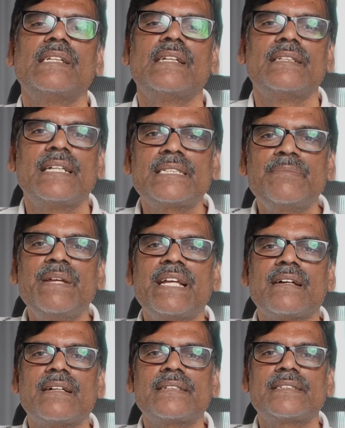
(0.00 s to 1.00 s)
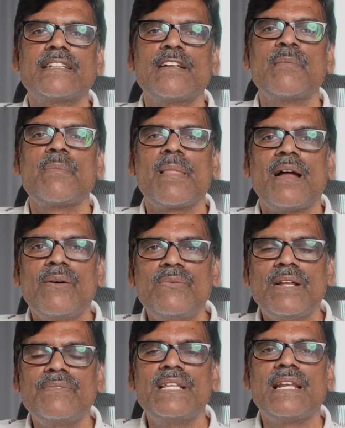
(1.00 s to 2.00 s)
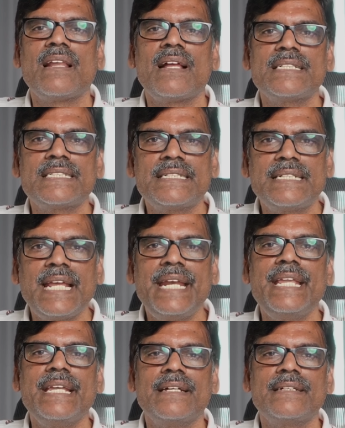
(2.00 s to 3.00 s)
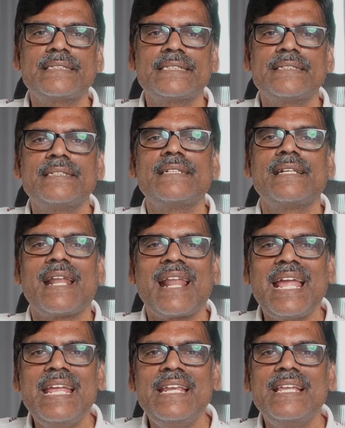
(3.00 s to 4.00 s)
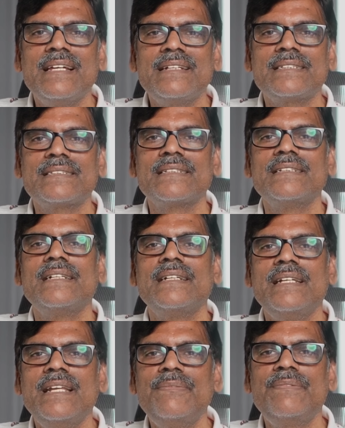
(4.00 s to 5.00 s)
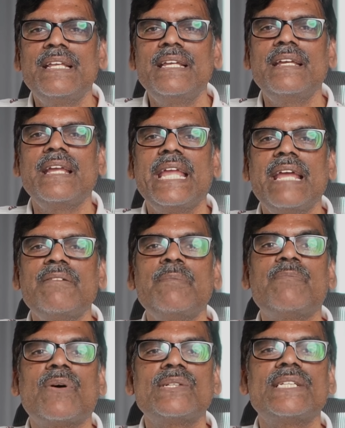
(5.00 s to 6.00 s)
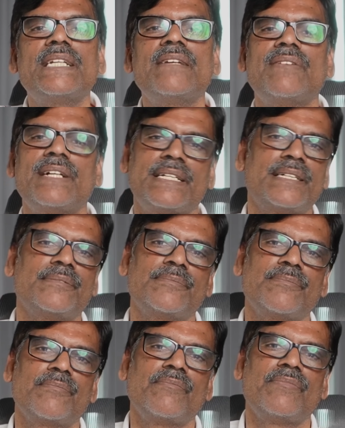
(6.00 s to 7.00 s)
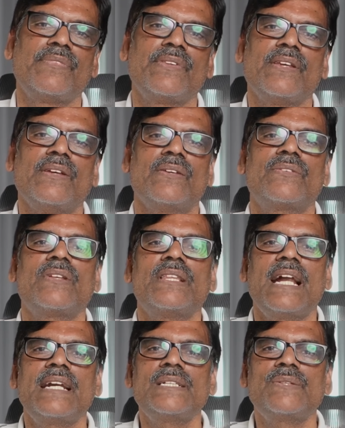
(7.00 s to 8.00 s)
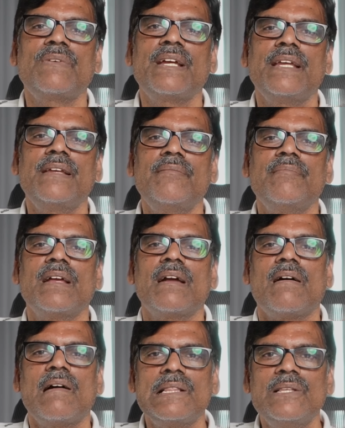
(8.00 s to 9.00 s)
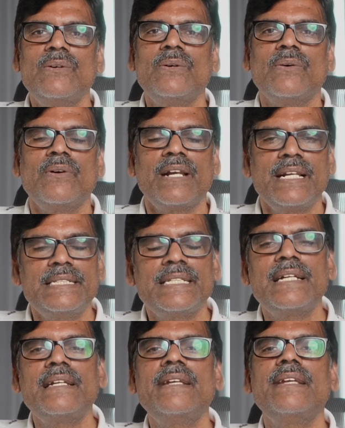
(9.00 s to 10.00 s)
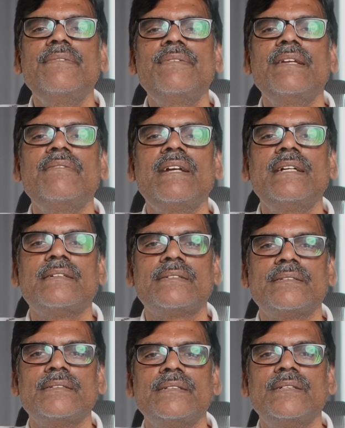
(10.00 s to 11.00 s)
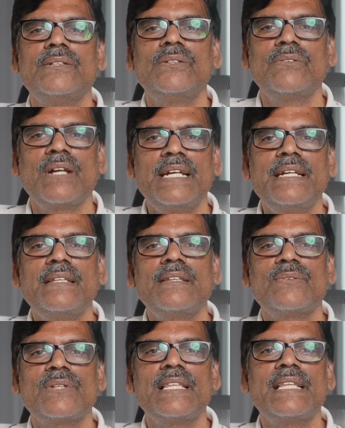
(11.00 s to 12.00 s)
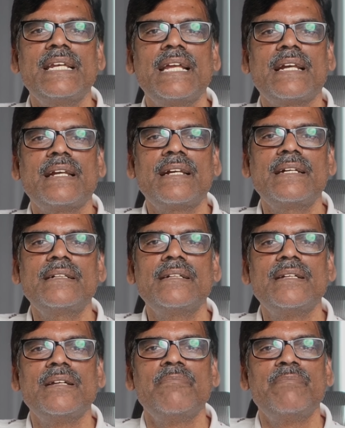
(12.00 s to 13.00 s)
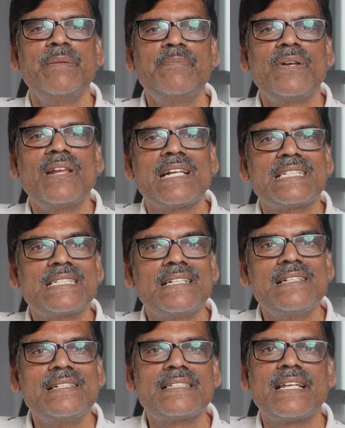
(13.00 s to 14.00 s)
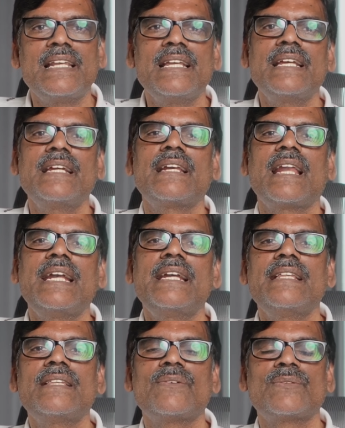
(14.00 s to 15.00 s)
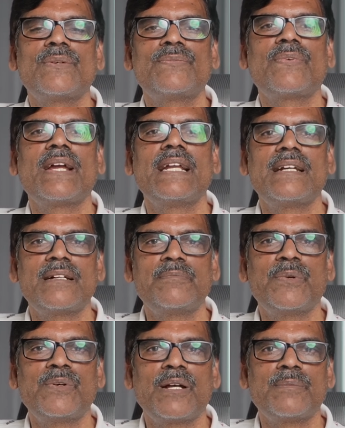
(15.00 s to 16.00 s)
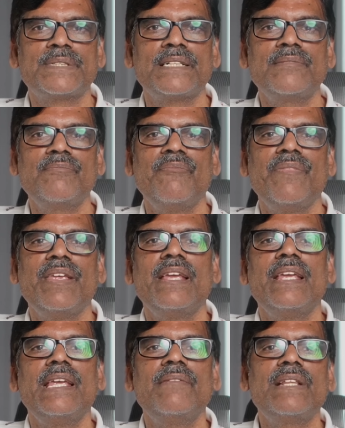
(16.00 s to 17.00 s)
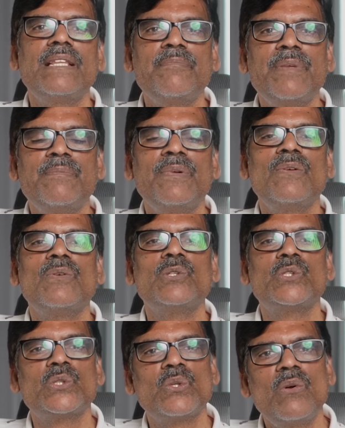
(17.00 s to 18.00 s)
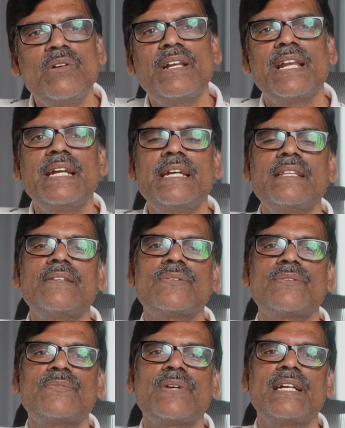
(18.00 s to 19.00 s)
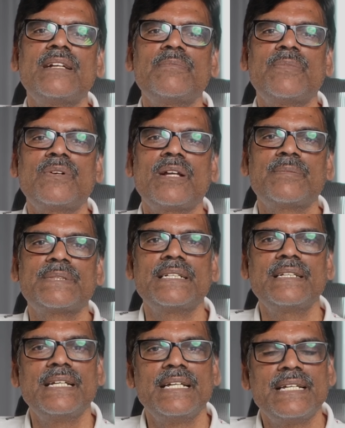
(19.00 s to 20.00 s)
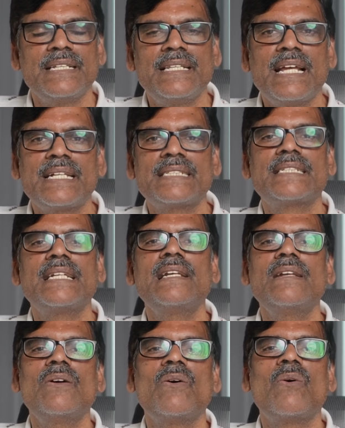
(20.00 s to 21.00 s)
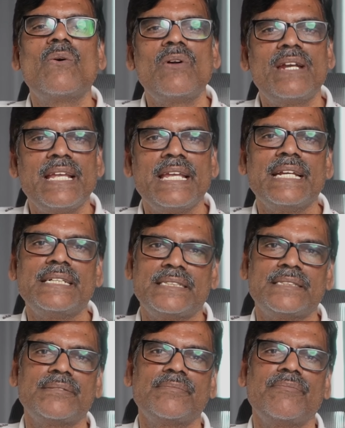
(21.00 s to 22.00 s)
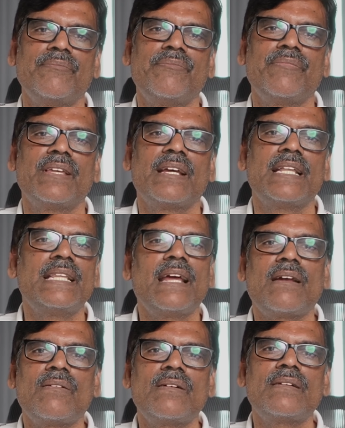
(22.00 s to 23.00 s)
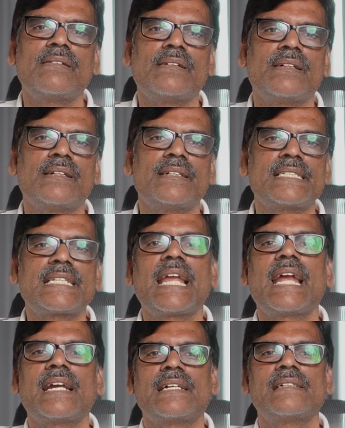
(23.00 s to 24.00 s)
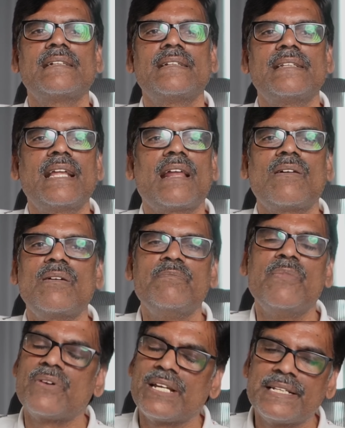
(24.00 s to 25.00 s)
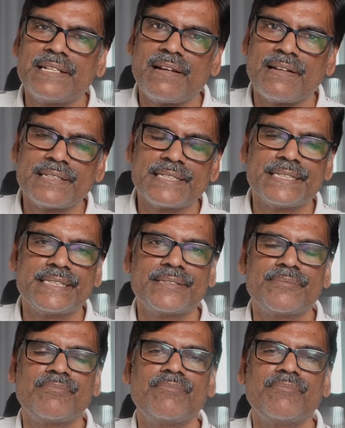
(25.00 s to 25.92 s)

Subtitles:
That's because out of the last 10 years, 9 years Nifty gave a positive return. So that is why, although recently Nifty went to 19,300, people are still selling 19,500 put option. Even the people who sold 19,500 put option, they are still holding it, and they are not scared, they are not booking the losses.